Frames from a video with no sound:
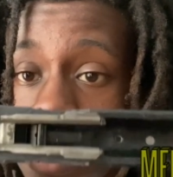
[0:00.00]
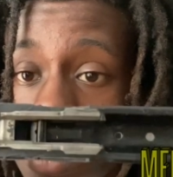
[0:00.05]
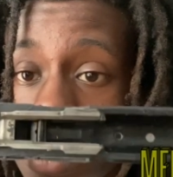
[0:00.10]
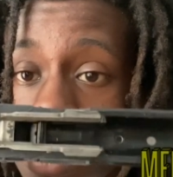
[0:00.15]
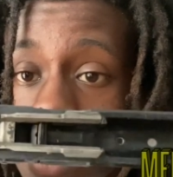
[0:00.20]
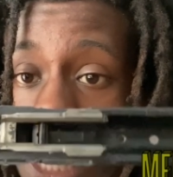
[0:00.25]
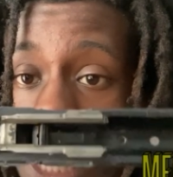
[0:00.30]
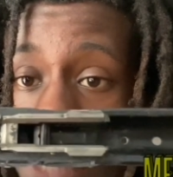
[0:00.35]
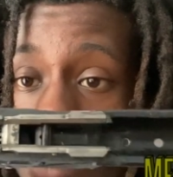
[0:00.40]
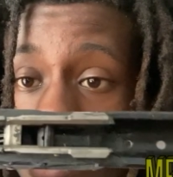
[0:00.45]

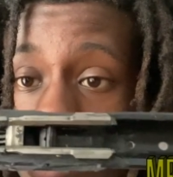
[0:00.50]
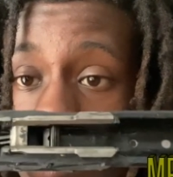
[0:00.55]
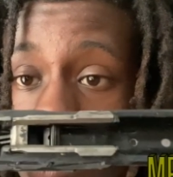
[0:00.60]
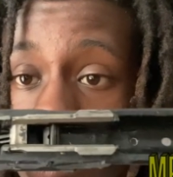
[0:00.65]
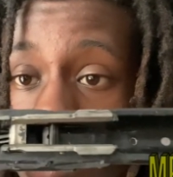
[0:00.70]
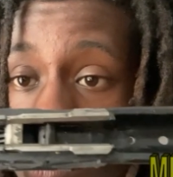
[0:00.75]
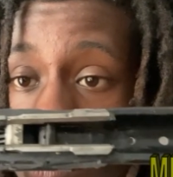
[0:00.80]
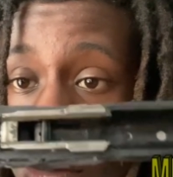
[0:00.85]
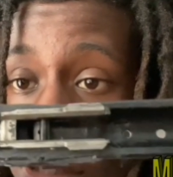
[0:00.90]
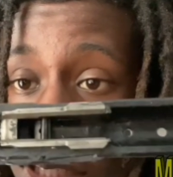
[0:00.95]
I just
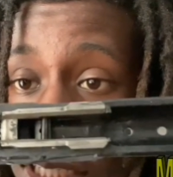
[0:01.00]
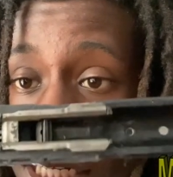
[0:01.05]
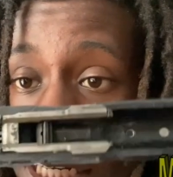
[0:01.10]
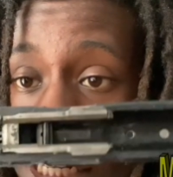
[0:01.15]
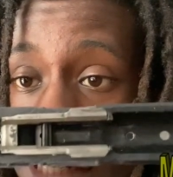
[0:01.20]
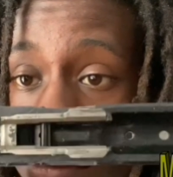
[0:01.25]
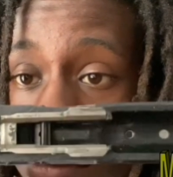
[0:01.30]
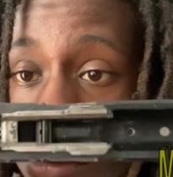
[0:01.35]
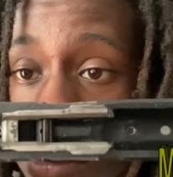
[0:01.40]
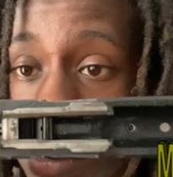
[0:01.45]
want you to look at
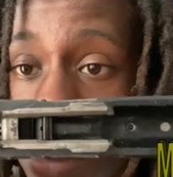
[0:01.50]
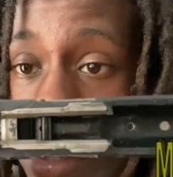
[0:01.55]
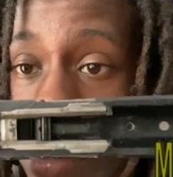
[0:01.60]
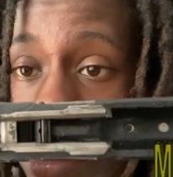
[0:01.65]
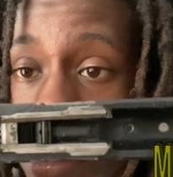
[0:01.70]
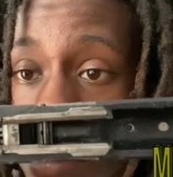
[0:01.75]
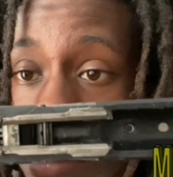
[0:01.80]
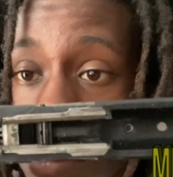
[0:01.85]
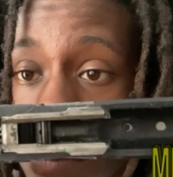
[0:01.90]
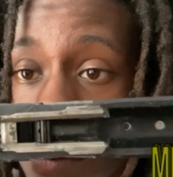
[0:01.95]
that general
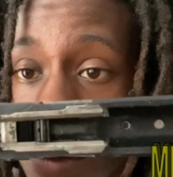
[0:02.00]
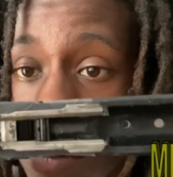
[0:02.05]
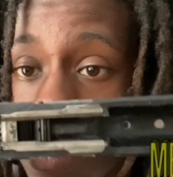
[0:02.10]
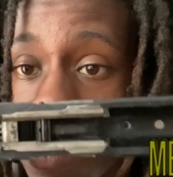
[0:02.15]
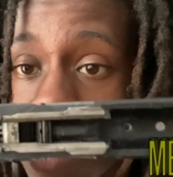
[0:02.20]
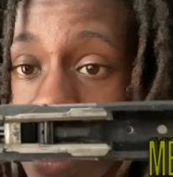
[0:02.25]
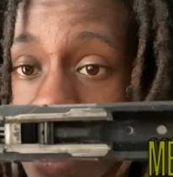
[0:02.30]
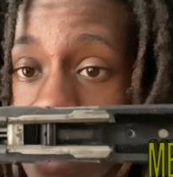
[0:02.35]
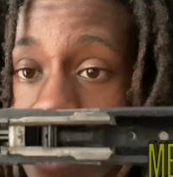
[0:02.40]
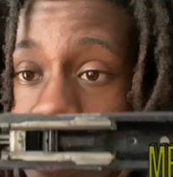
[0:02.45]
area, see what I'm
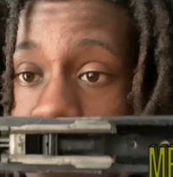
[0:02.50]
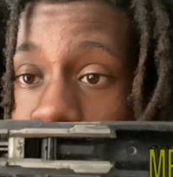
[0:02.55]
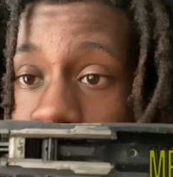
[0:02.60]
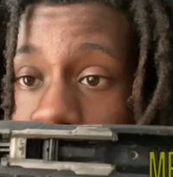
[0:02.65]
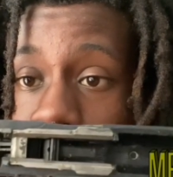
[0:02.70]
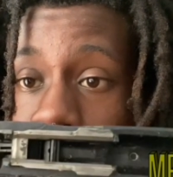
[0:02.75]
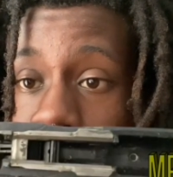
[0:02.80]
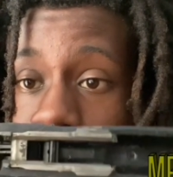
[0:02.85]
talking about.